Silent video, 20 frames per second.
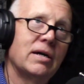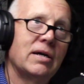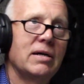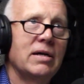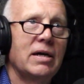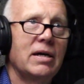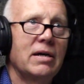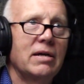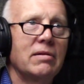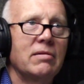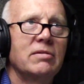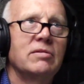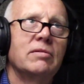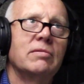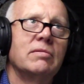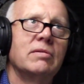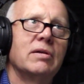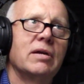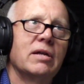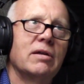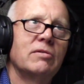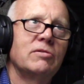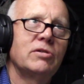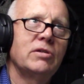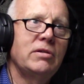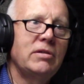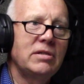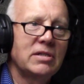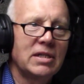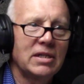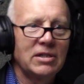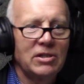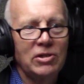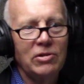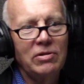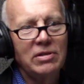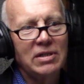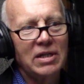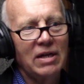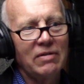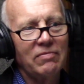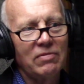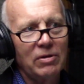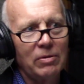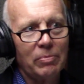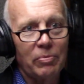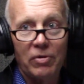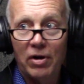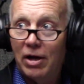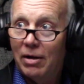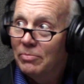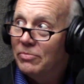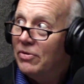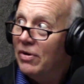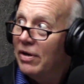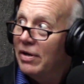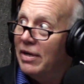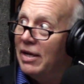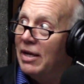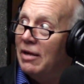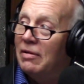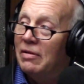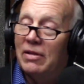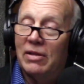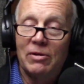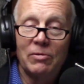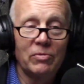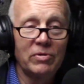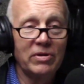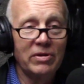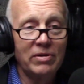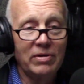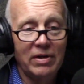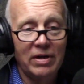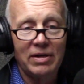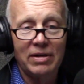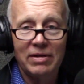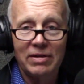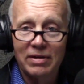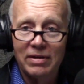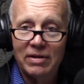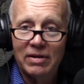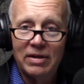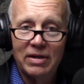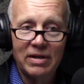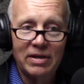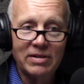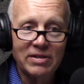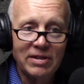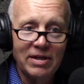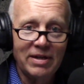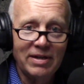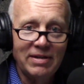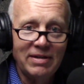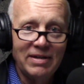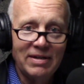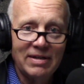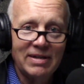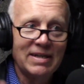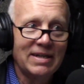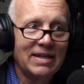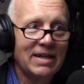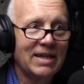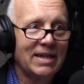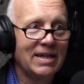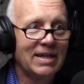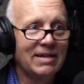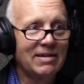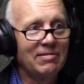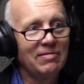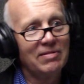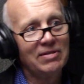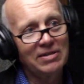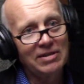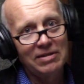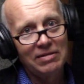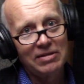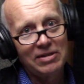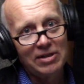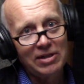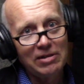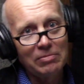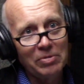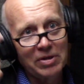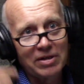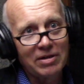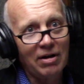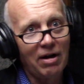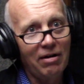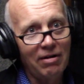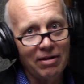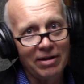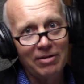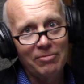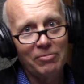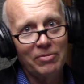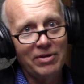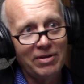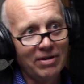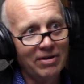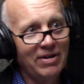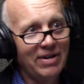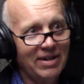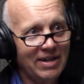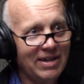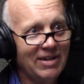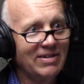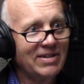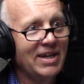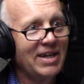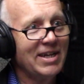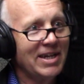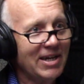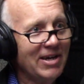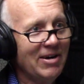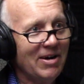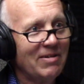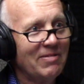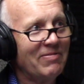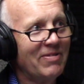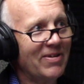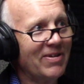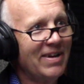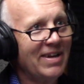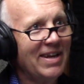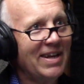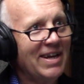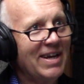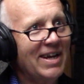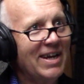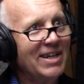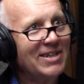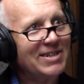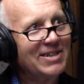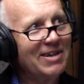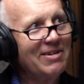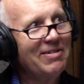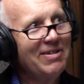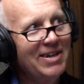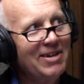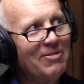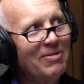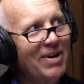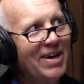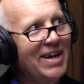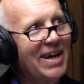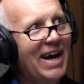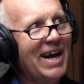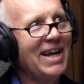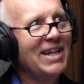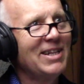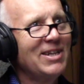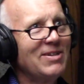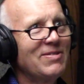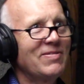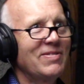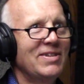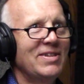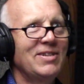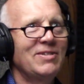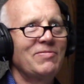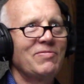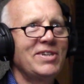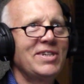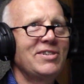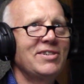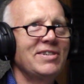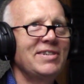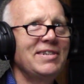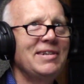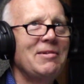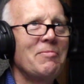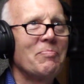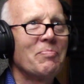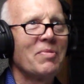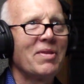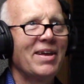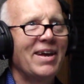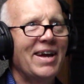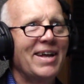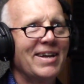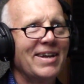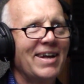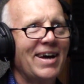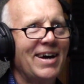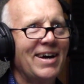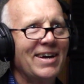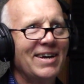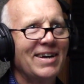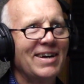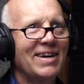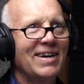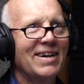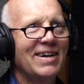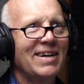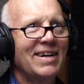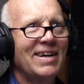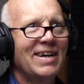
having a little problems right now. Will you, son, she's been calling. Will you, you know, take care of her? And so anyway, I had this vision, and I